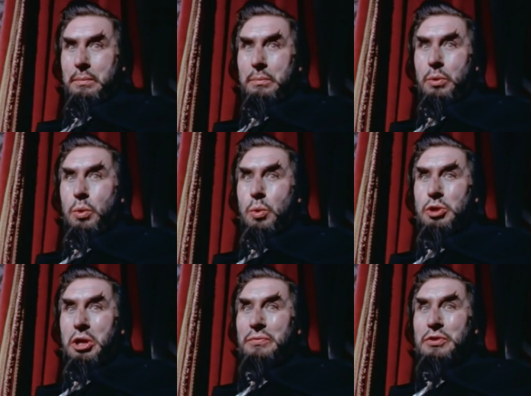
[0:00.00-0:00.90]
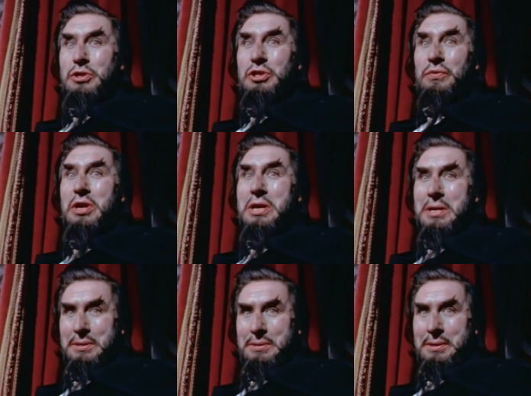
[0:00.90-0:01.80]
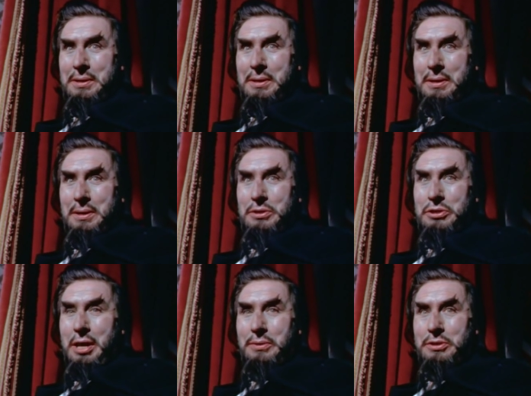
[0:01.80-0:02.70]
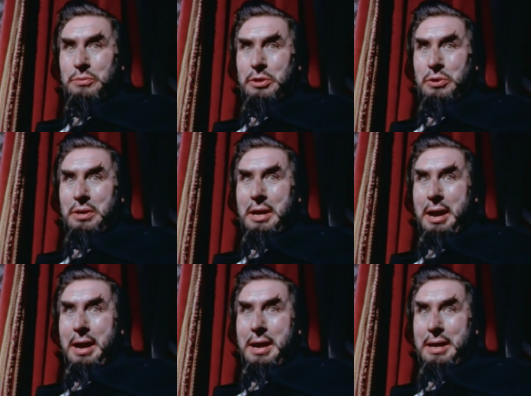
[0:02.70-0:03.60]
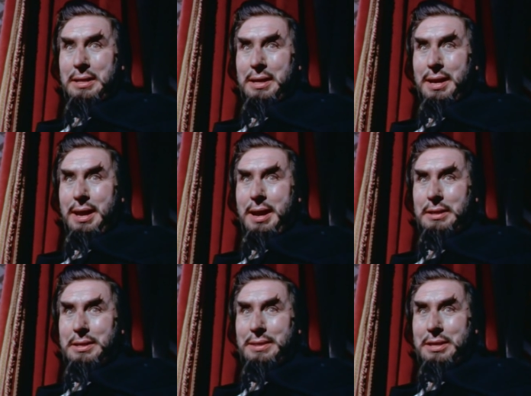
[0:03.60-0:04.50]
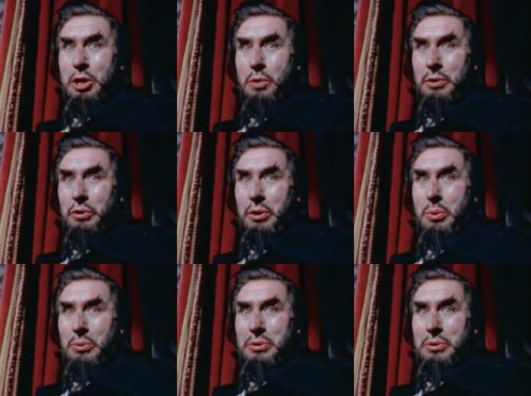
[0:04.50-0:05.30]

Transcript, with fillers: The music of the spheres. Sounds which only I can create in the human throat.